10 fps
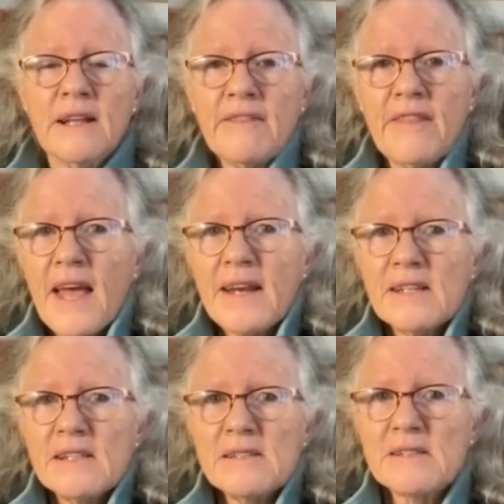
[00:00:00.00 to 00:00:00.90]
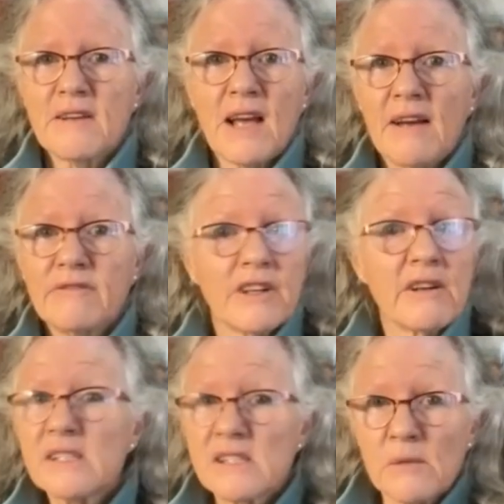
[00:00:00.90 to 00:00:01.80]
that is
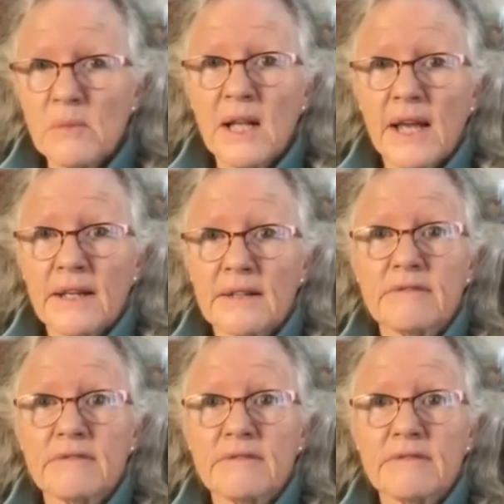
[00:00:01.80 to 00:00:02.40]
very stimulating,